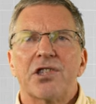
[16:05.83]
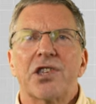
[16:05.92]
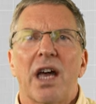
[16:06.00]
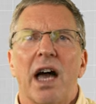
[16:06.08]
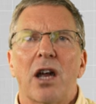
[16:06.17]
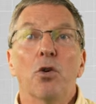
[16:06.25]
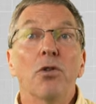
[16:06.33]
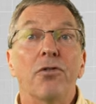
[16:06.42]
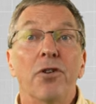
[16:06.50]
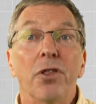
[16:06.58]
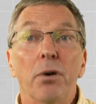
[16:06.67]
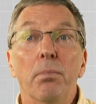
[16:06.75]
are good
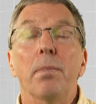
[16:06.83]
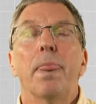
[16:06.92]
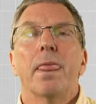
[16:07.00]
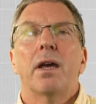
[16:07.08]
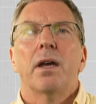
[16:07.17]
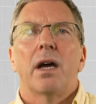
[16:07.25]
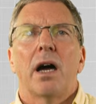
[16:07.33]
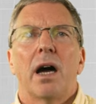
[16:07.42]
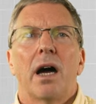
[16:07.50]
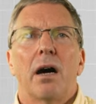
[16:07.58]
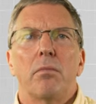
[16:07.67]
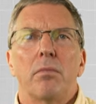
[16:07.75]
for them
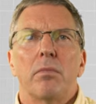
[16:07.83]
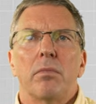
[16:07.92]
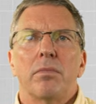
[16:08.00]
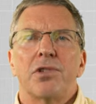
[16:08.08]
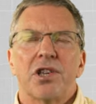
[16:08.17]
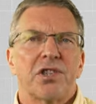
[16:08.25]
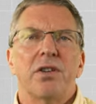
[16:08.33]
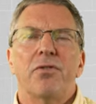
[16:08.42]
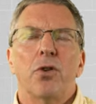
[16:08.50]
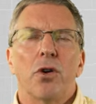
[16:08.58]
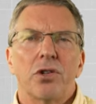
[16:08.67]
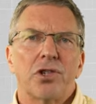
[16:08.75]
just in
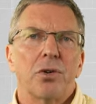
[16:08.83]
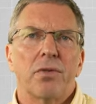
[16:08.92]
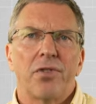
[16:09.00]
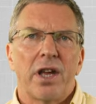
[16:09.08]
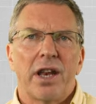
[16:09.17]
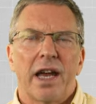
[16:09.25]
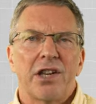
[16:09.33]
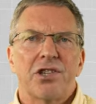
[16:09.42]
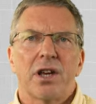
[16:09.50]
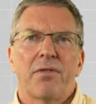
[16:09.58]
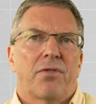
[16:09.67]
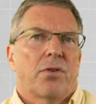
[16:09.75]
virtue of their
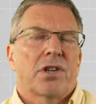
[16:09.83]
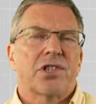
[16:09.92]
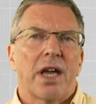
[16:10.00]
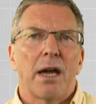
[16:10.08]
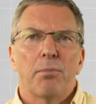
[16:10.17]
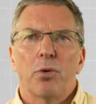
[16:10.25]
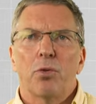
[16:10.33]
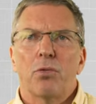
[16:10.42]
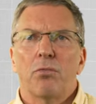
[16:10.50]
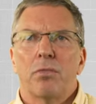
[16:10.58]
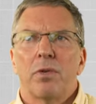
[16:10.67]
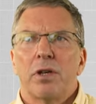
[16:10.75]
nature. For example,
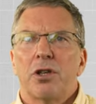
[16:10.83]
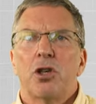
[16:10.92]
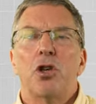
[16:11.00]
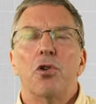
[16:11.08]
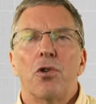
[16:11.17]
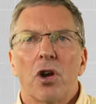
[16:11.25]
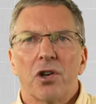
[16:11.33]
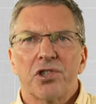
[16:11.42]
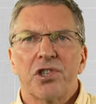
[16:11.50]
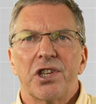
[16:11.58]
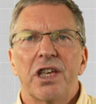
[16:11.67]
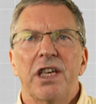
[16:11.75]

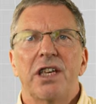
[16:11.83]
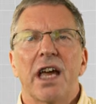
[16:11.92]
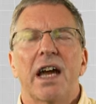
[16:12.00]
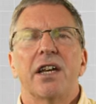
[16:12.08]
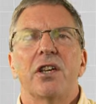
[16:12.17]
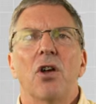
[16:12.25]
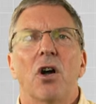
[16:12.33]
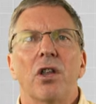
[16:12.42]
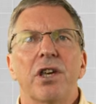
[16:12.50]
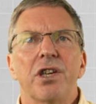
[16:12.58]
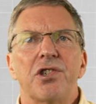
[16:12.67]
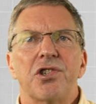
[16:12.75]
curiosity, gaining
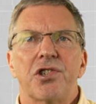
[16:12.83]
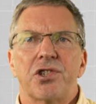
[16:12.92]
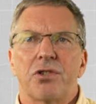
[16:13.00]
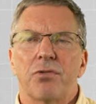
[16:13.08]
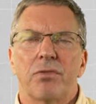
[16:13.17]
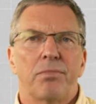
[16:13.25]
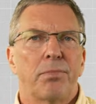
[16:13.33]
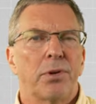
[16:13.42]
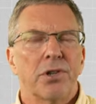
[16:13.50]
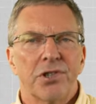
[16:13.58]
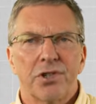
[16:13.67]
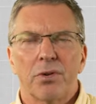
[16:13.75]
knowledge,
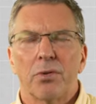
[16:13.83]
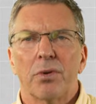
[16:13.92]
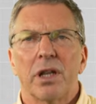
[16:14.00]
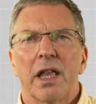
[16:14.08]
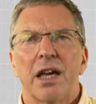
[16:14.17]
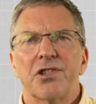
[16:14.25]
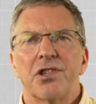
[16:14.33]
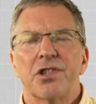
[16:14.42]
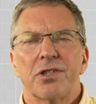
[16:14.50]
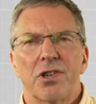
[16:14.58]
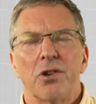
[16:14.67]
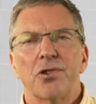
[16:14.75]
personal relationships,
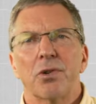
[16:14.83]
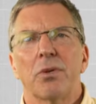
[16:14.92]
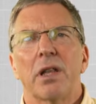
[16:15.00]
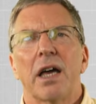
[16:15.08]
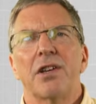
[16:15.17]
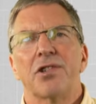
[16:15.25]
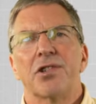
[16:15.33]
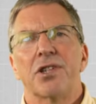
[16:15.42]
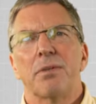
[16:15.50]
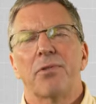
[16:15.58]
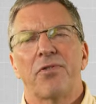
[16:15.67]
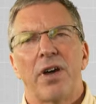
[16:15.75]
social
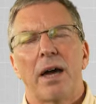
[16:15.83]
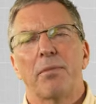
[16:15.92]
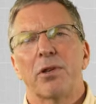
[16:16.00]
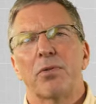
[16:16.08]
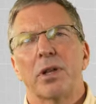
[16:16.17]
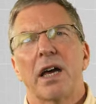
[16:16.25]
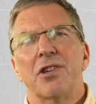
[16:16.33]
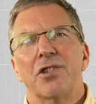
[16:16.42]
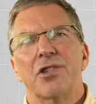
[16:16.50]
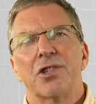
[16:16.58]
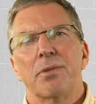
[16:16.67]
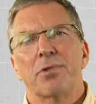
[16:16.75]
relationships, family
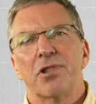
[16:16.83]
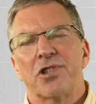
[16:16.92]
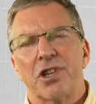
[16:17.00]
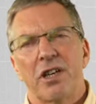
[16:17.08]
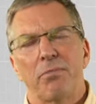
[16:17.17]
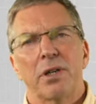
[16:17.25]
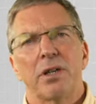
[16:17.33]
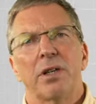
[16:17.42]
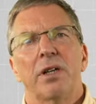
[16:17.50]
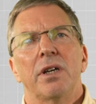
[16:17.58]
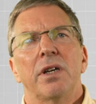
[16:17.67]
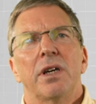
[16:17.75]
relationships, achievement,
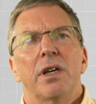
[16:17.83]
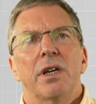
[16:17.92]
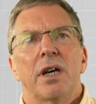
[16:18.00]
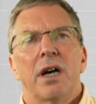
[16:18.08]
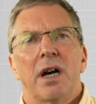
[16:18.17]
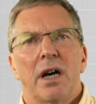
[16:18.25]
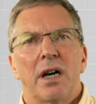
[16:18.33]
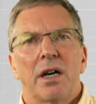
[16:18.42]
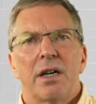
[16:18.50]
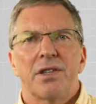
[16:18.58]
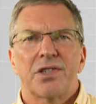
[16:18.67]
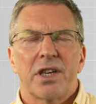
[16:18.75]

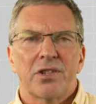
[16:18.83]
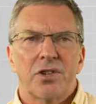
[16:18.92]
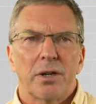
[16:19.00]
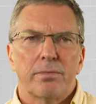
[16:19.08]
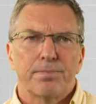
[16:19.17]
etc.